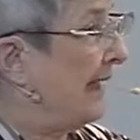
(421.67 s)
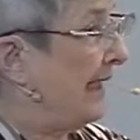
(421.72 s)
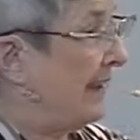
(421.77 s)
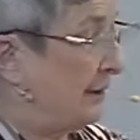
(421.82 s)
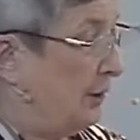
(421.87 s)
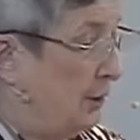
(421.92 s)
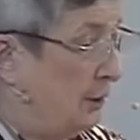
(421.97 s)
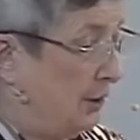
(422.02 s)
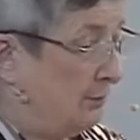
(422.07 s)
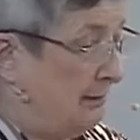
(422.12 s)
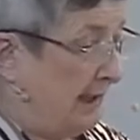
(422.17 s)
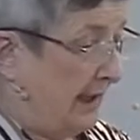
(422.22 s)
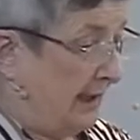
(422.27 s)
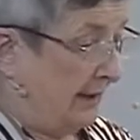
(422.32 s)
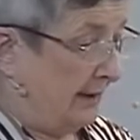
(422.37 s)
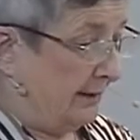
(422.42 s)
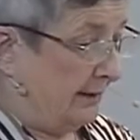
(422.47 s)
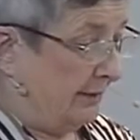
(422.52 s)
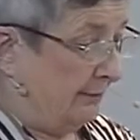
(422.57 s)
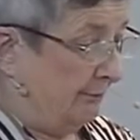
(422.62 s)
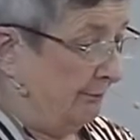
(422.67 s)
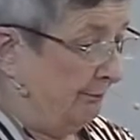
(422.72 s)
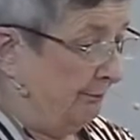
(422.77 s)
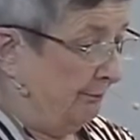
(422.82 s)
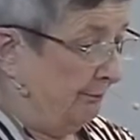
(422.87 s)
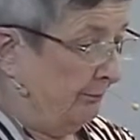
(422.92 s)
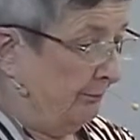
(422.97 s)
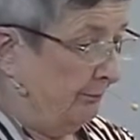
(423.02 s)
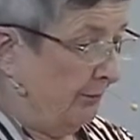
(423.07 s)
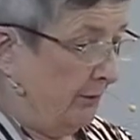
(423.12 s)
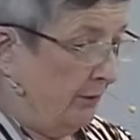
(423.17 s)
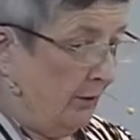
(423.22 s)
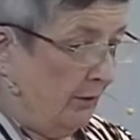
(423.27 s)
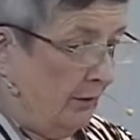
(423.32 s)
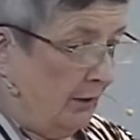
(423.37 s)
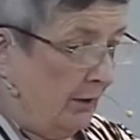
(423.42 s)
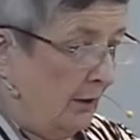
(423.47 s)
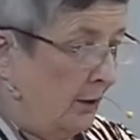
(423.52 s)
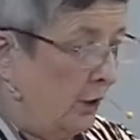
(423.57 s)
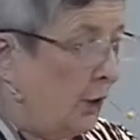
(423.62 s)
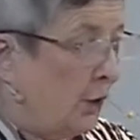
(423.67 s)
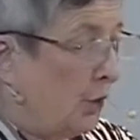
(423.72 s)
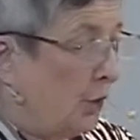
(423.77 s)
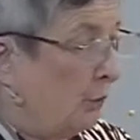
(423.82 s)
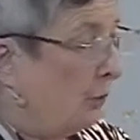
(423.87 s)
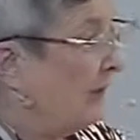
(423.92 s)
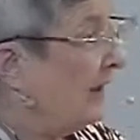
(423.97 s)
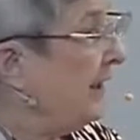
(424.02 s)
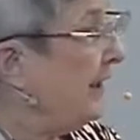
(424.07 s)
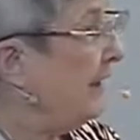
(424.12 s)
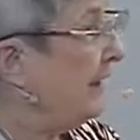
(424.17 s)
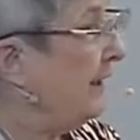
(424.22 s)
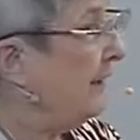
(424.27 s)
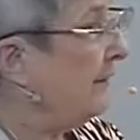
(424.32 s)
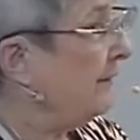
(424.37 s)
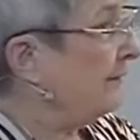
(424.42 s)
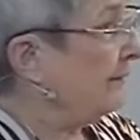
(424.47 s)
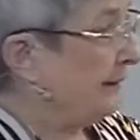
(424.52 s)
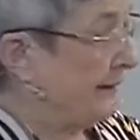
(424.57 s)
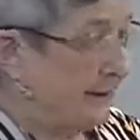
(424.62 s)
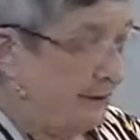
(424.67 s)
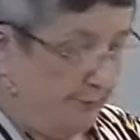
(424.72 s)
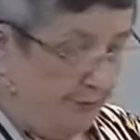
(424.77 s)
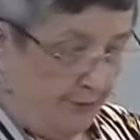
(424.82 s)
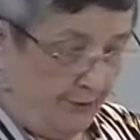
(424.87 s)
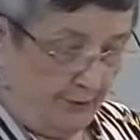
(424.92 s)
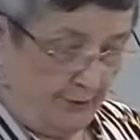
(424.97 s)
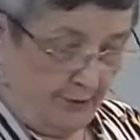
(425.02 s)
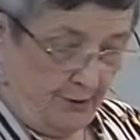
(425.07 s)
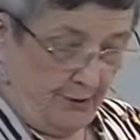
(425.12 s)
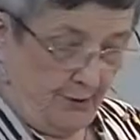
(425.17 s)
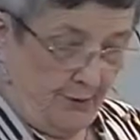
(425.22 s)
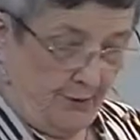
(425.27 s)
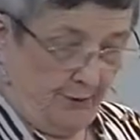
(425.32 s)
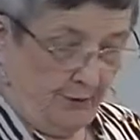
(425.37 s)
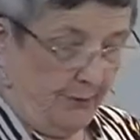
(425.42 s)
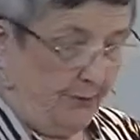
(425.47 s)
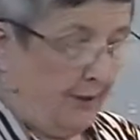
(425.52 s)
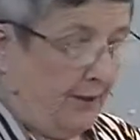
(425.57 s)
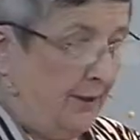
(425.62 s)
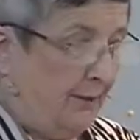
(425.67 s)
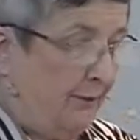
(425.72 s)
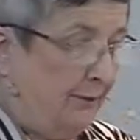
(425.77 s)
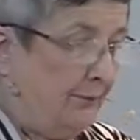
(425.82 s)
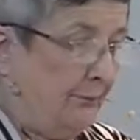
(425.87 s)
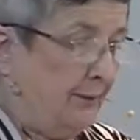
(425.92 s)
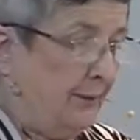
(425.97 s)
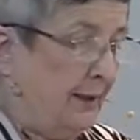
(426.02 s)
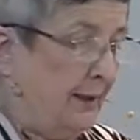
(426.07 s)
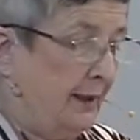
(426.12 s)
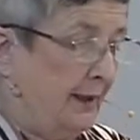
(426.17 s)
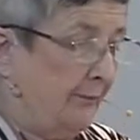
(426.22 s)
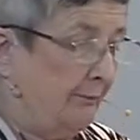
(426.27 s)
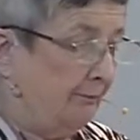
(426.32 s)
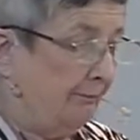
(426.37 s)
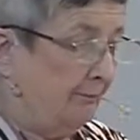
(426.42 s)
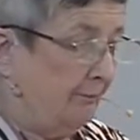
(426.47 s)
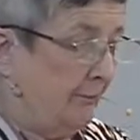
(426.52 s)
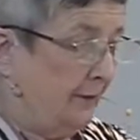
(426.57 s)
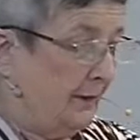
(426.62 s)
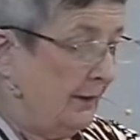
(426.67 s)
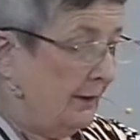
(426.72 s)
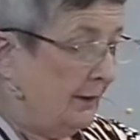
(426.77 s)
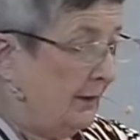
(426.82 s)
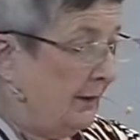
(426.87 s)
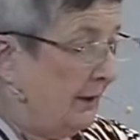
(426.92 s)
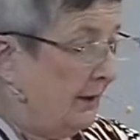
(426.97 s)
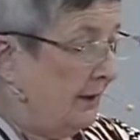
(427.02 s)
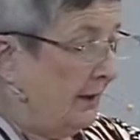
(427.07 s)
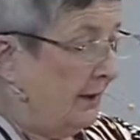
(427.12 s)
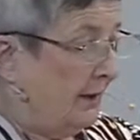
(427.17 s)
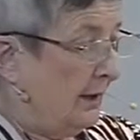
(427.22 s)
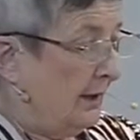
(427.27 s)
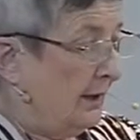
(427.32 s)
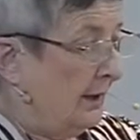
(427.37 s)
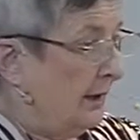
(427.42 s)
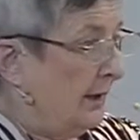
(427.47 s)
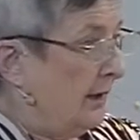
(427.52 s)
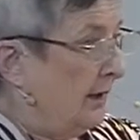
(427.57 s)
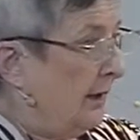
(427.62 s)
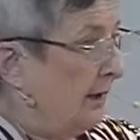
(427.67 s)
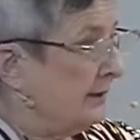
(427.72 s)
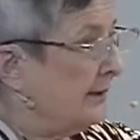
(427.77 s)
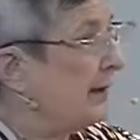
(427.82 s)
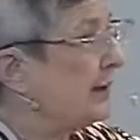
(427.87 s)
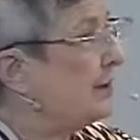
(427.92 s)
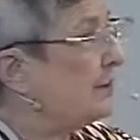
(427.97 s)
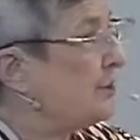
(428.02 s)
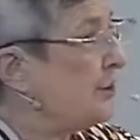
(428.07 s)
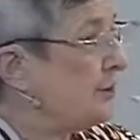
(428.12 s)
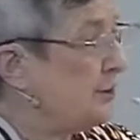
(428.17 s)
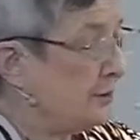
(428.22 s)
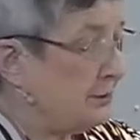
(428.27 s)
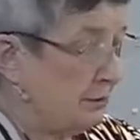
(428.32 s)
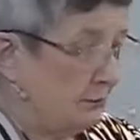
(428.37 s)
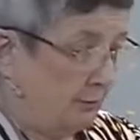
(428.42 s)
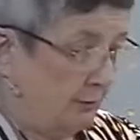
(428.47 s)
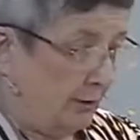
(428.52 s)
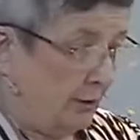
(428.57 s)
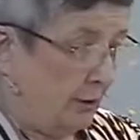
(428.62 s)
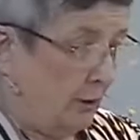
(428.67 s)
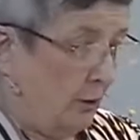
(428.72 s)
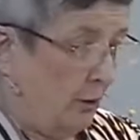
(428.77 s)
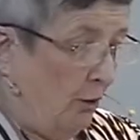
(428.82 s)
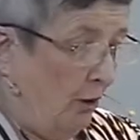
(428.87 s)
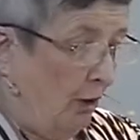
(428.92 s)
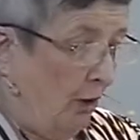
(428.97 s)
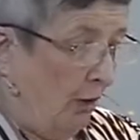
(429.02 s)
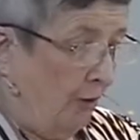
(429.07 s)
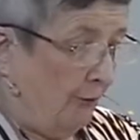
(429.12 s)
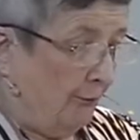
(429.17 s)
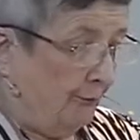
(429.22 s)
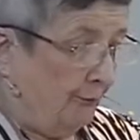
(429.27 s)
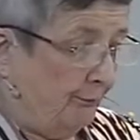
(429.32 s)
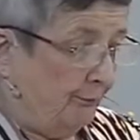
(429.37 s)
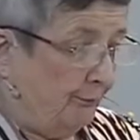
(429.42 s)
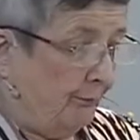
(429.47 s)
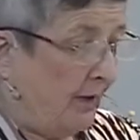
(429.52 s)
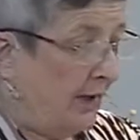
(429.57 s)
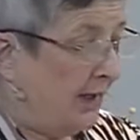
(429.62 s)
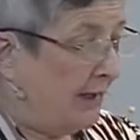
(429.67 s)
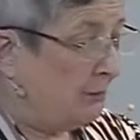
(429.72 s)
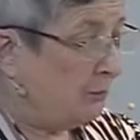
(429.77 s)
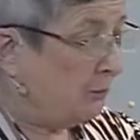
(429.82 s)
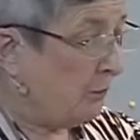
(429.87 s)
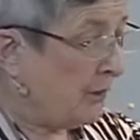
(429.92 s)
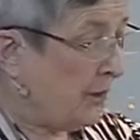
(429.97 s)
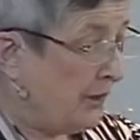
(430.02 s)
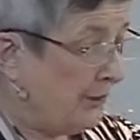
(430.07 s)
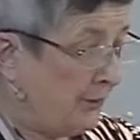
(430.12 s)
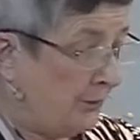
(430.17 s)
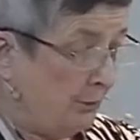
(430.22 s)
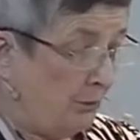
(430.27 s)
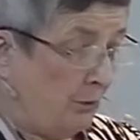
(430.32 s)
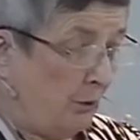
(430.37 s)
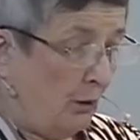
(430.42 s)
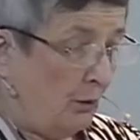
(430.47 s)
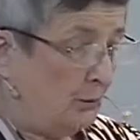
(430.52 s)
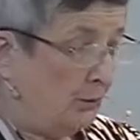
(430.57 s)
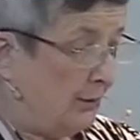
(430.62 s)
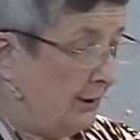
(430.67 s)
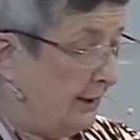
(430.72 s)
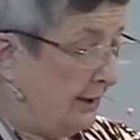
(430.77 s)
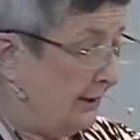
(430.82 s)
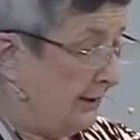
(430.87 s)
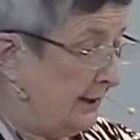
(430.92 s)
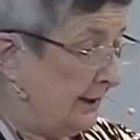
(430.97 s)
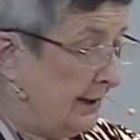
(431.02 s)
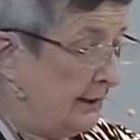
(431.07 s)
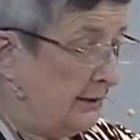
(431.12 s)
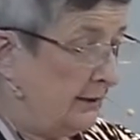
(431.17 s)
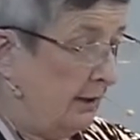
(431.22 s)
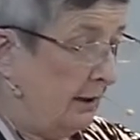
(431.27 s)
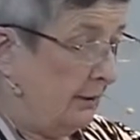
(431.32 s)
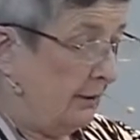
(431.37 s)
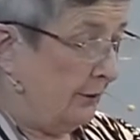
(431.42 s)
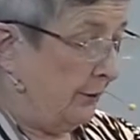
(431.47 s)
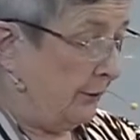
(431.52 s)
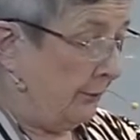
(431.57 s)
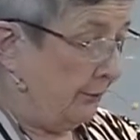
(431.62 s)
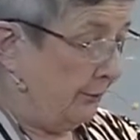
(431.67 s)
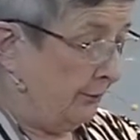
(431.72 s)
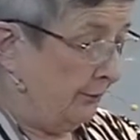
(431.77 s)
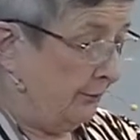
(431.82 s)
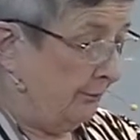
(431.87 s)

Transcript: and command. We hear in verse 33, "Little children, I am with you only a little longer.